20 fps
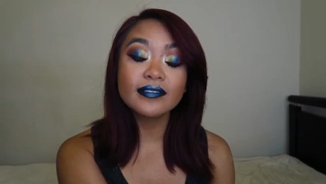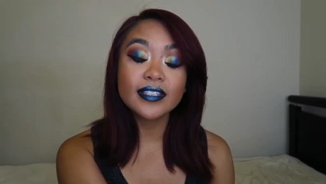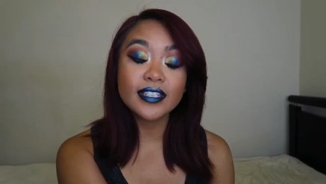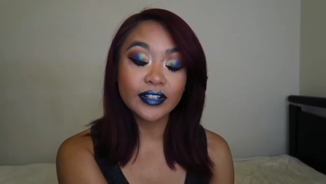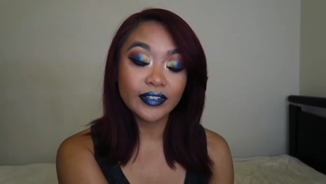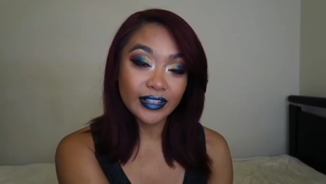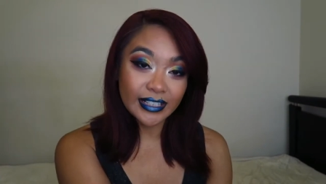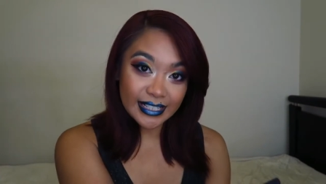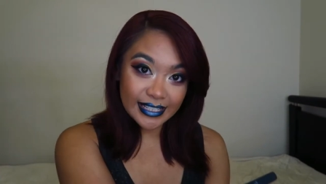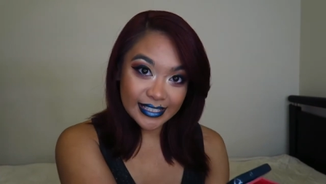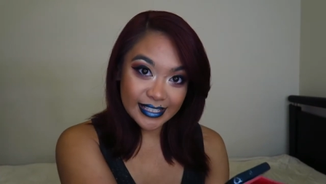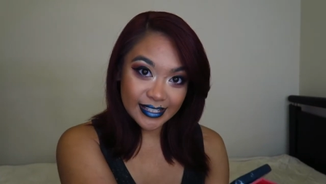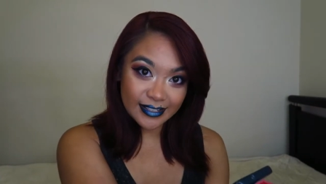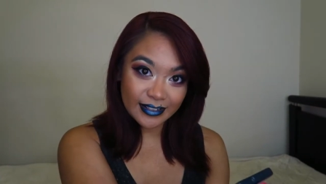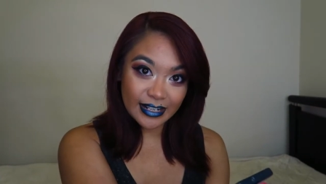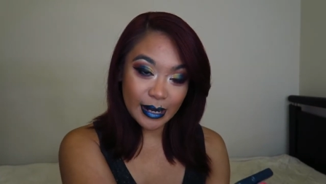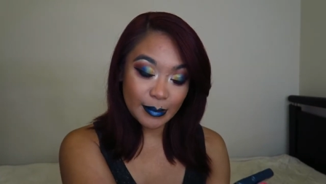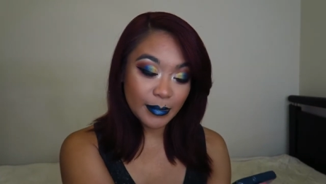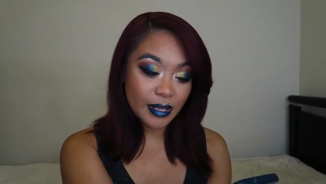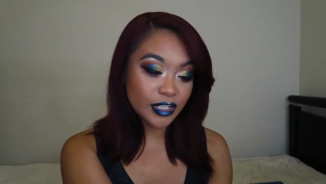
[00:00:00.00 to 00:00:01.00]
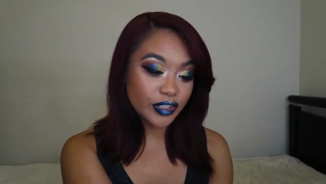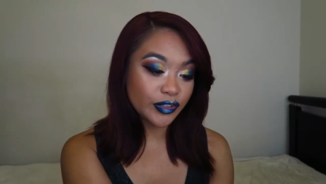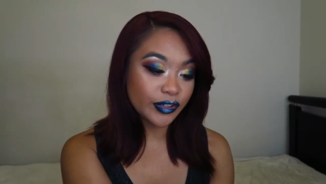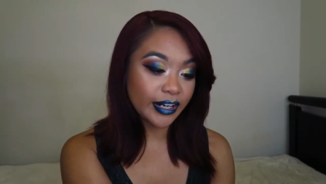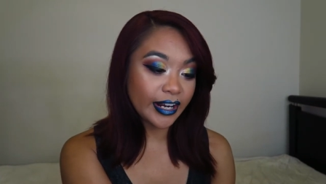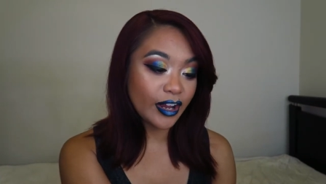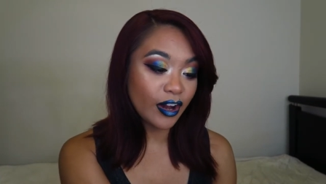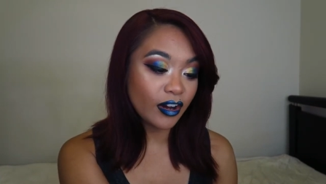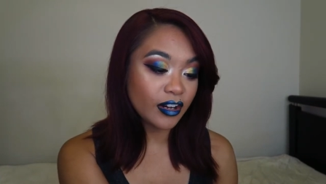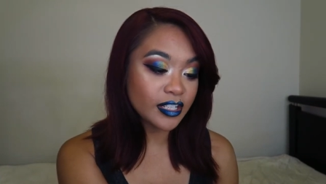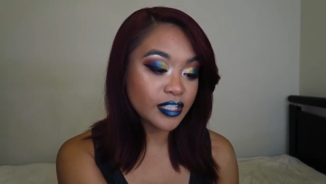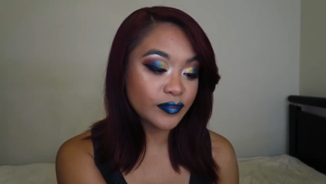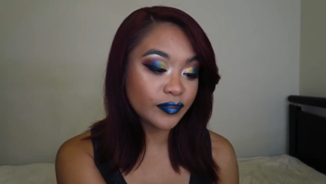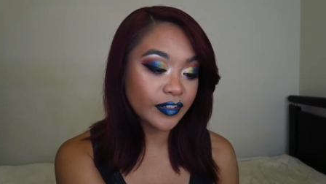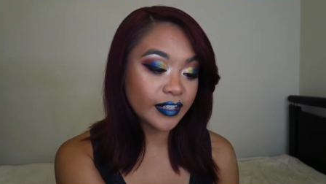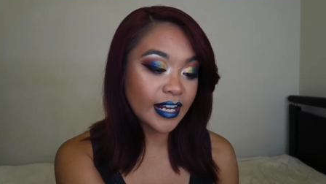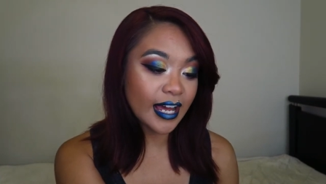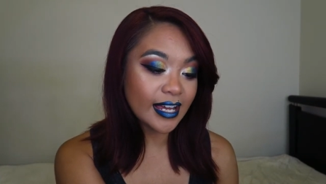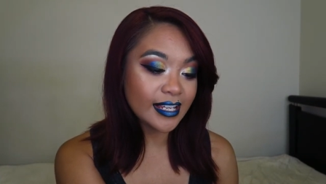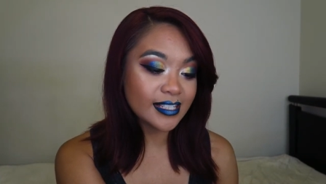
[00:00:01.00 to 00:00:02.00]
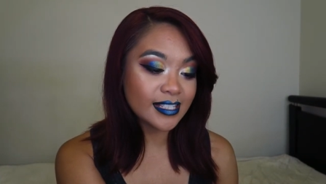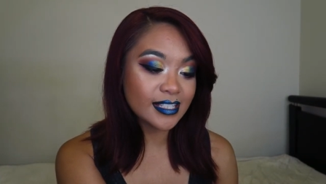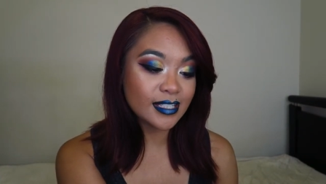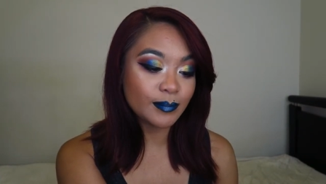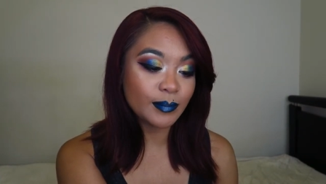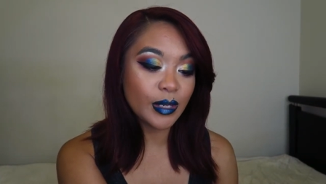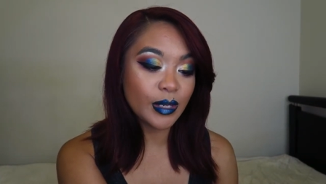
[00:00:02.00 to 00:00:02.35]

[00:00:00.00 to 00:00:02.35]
So on Instagram, Dre Oxford asks